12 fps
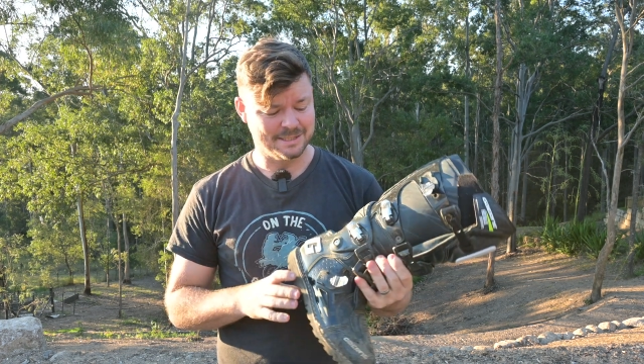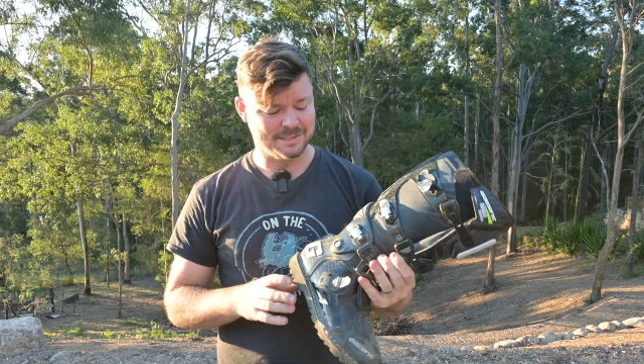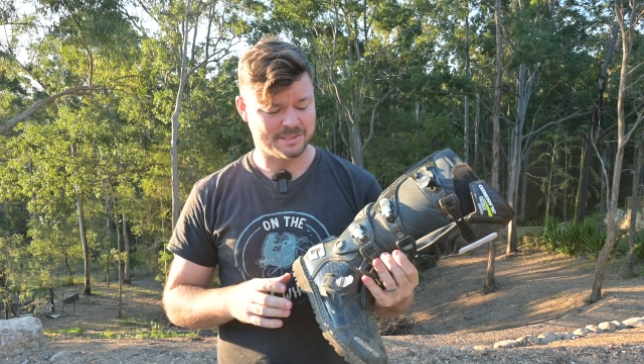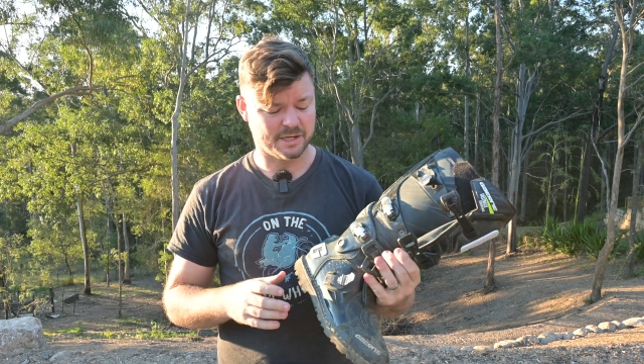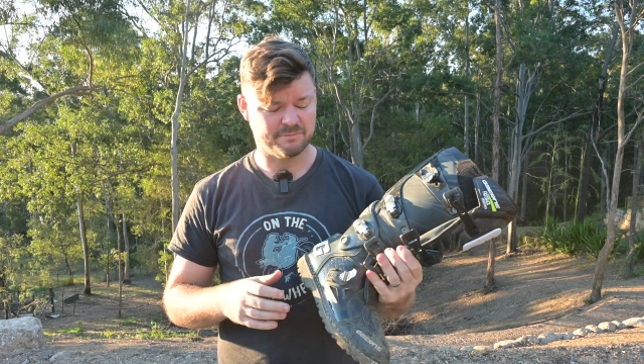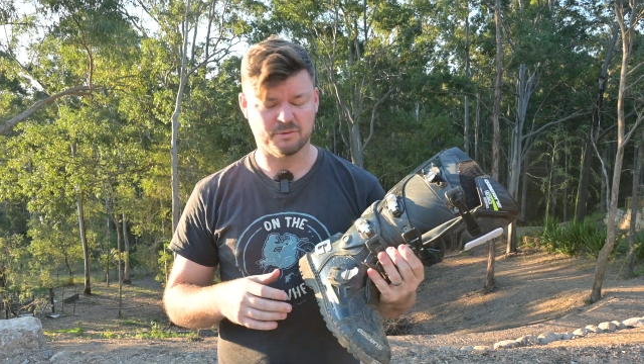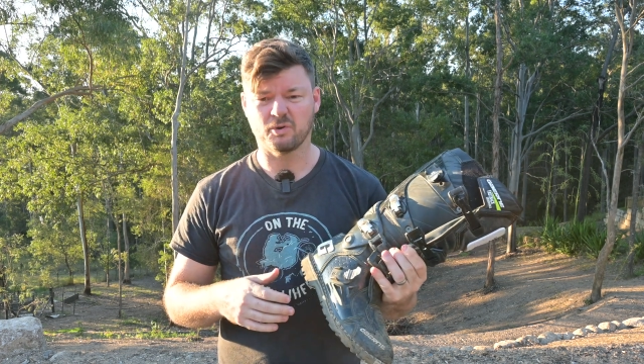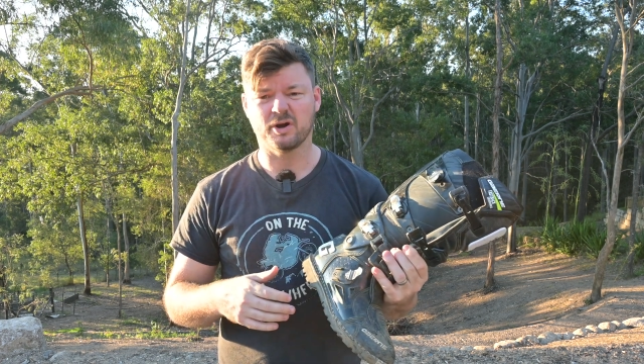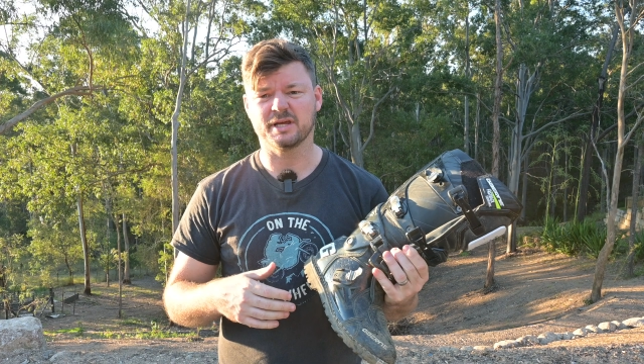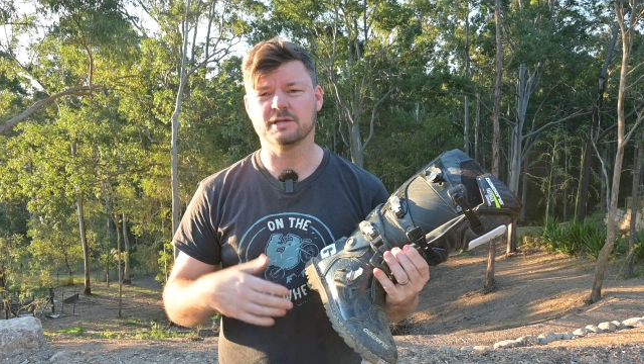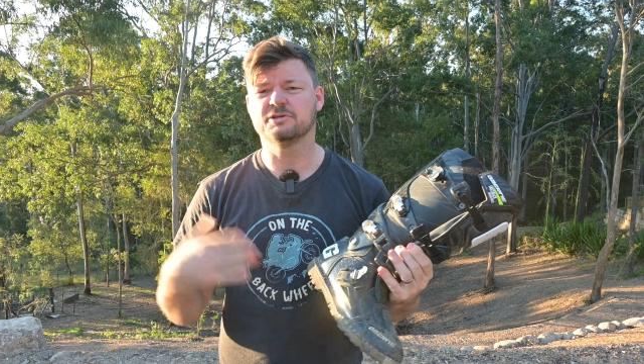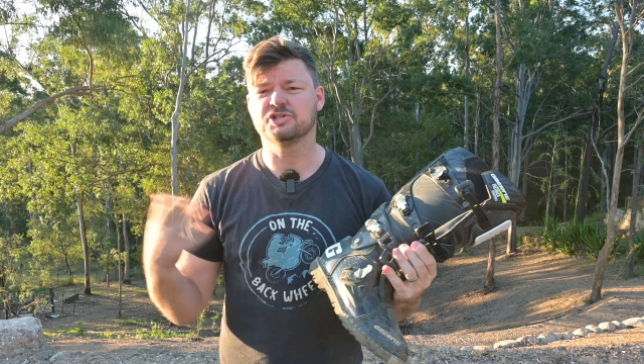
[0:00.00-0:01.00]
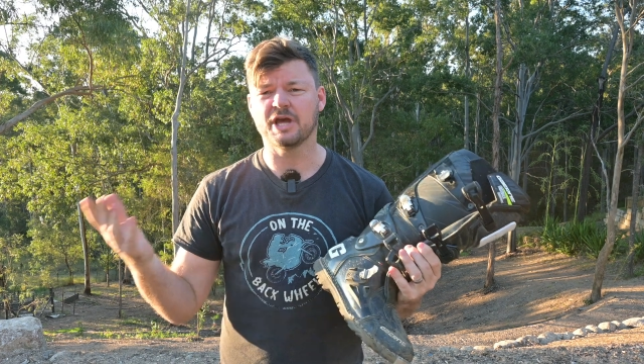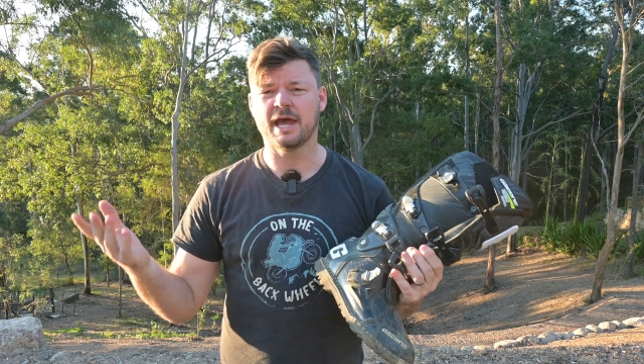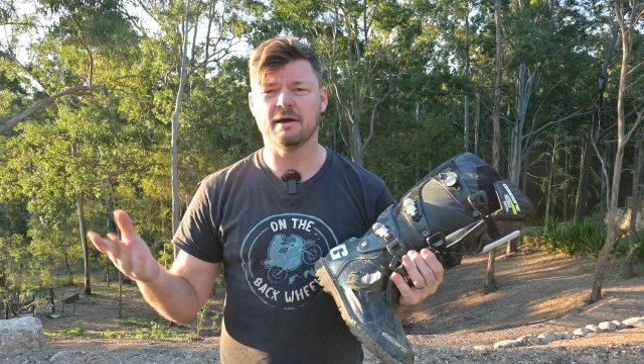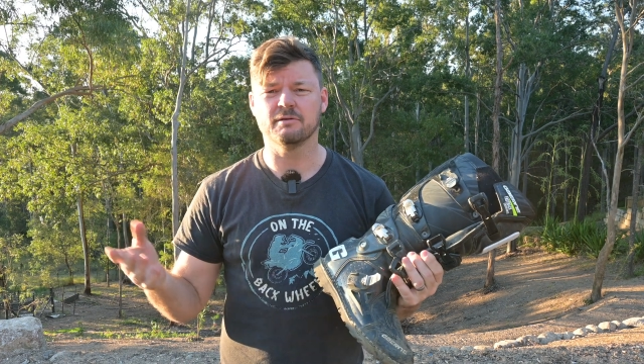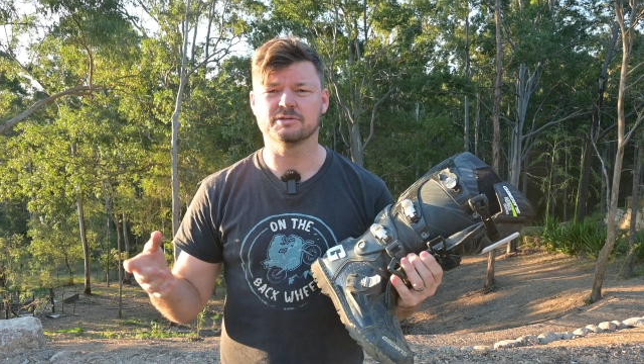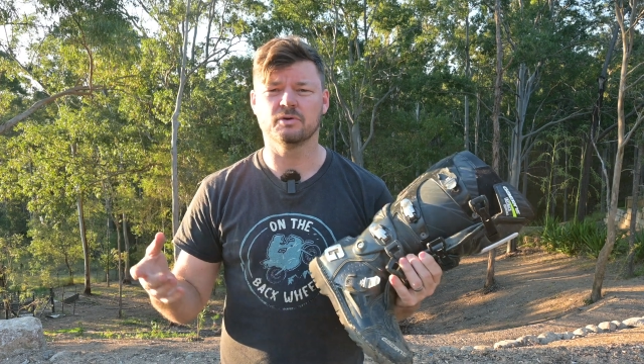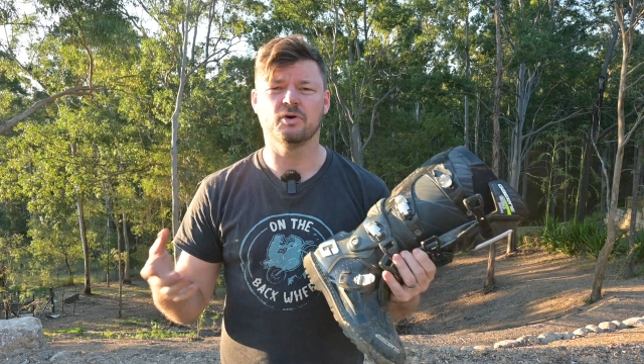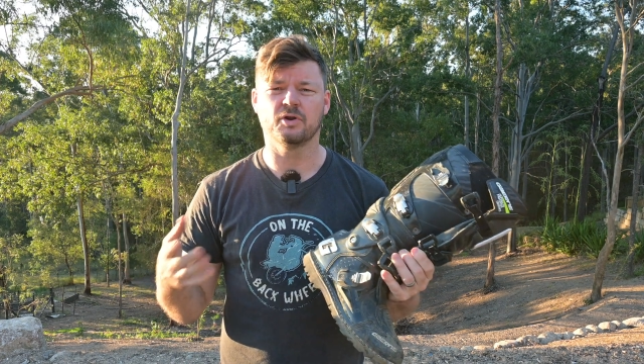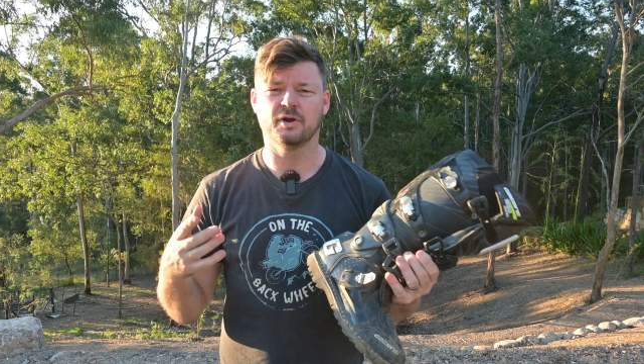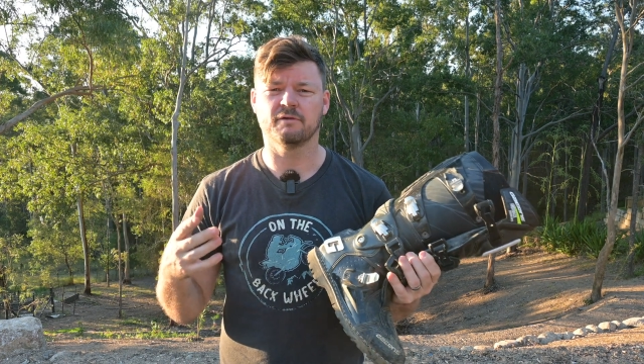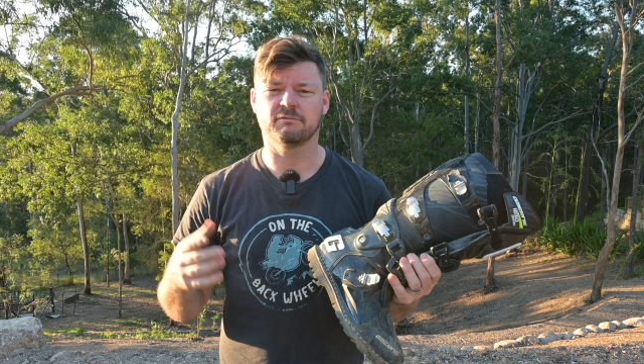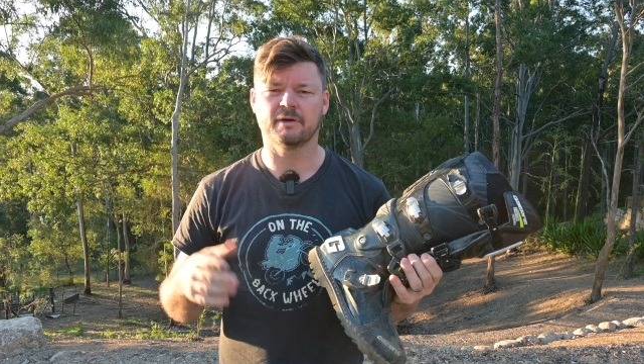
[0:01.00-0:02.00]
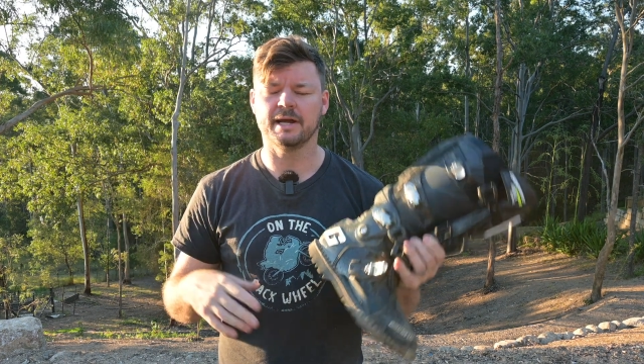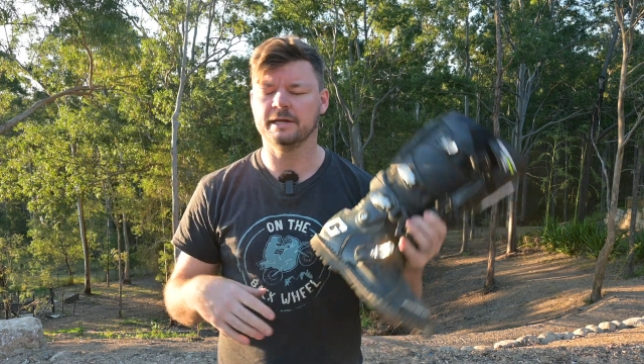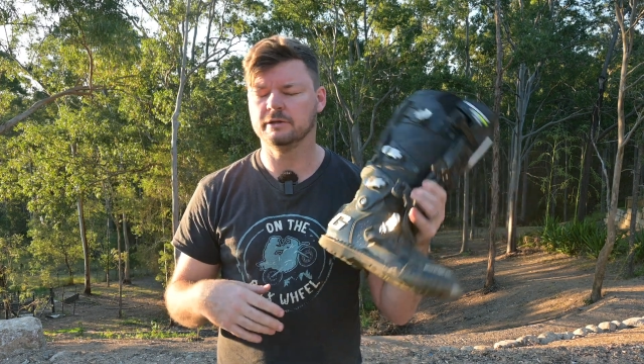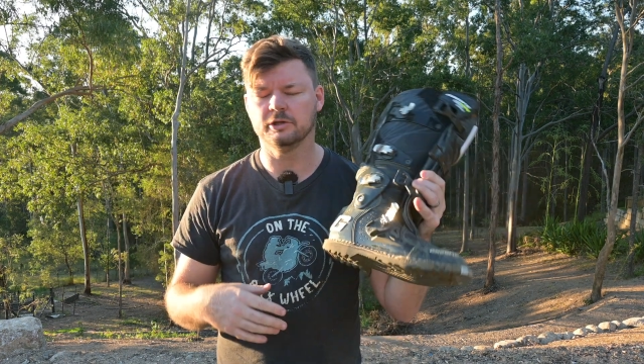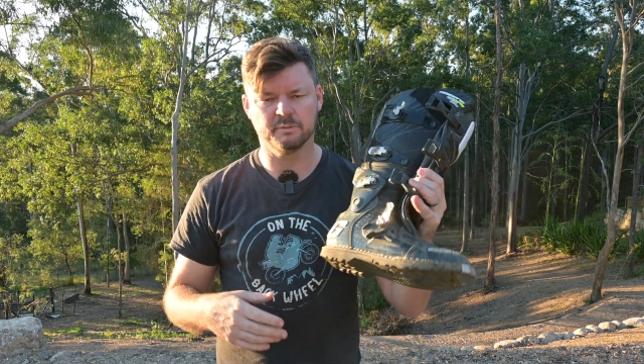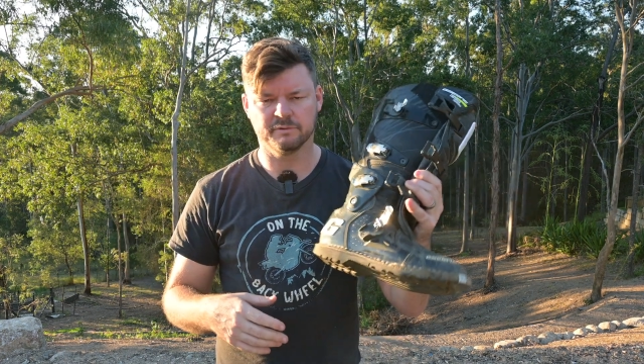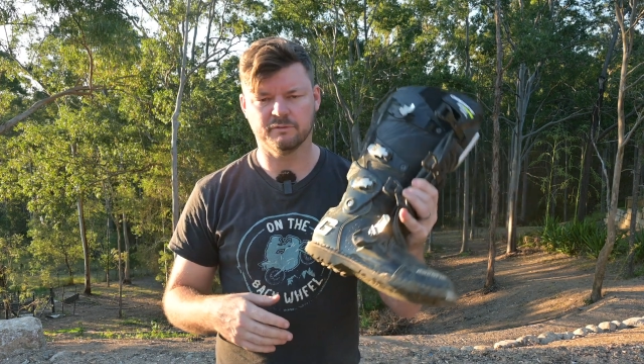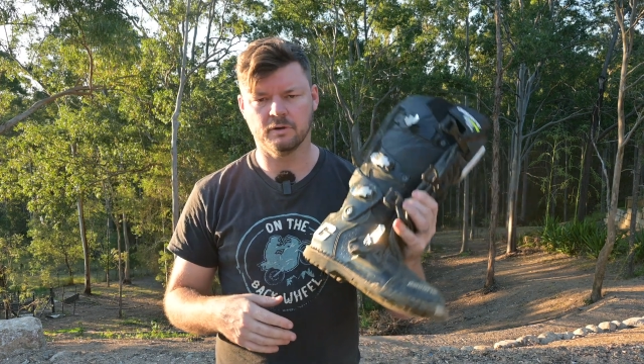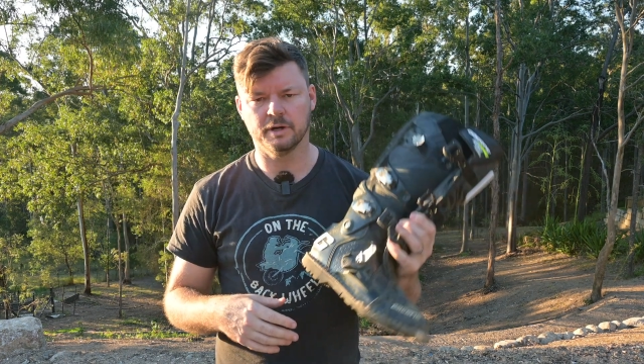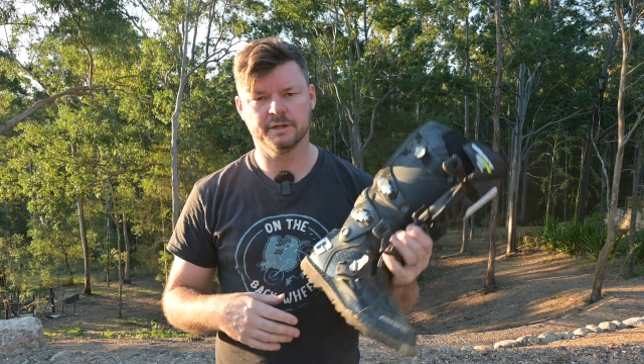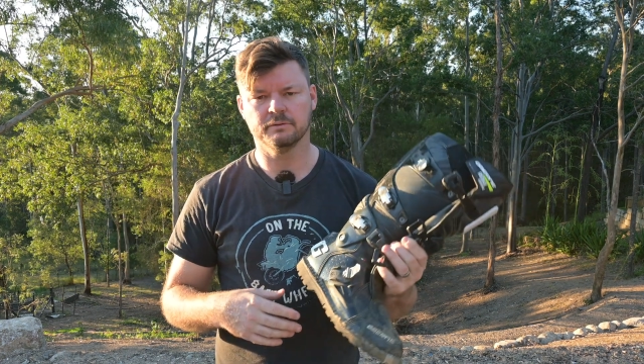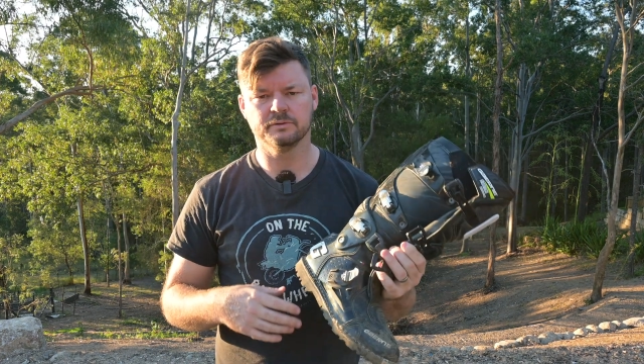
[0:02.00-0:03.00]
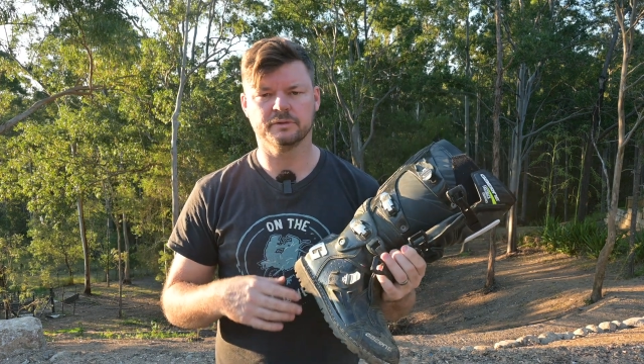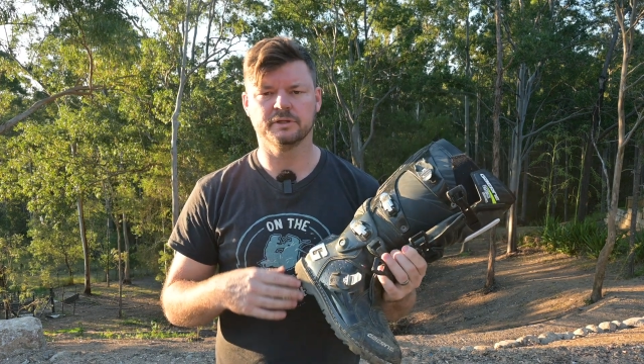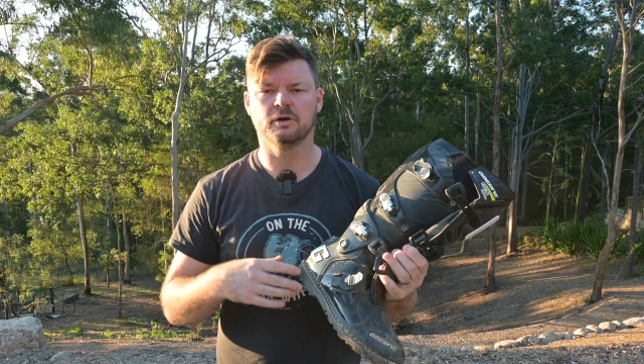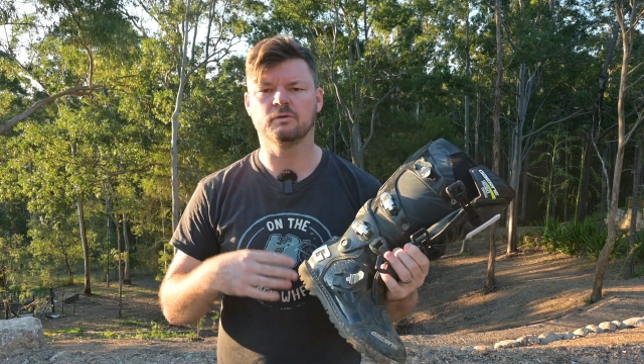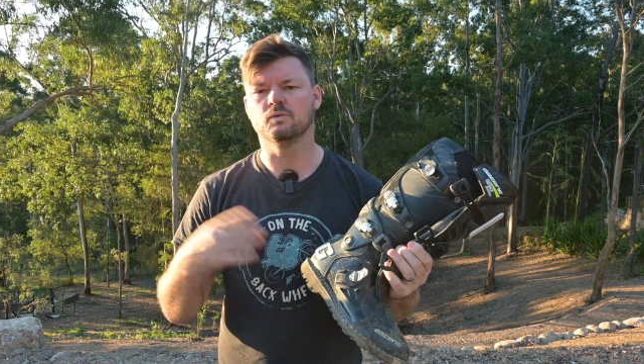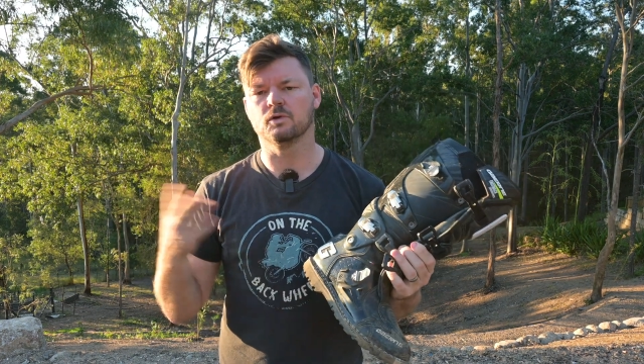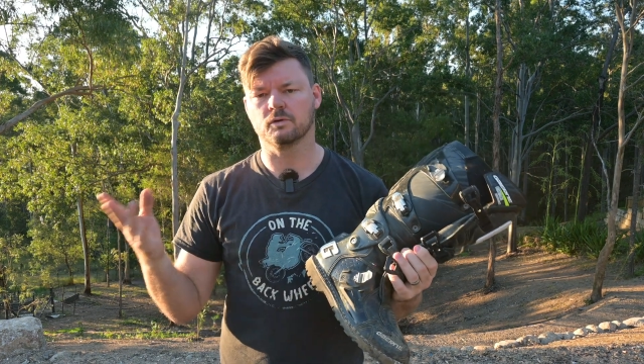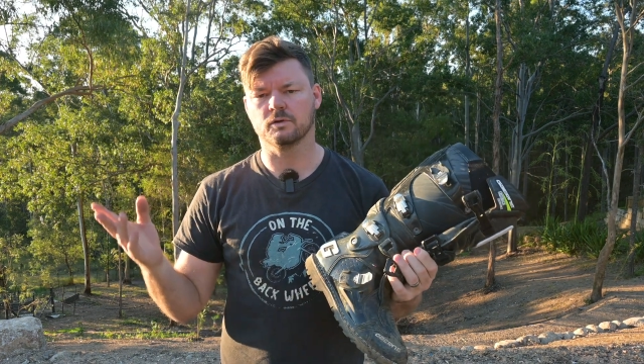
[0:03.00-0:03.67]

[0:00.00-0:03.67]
So if you're riding in showers or on and off rain, you'll be fine, or doing the odd water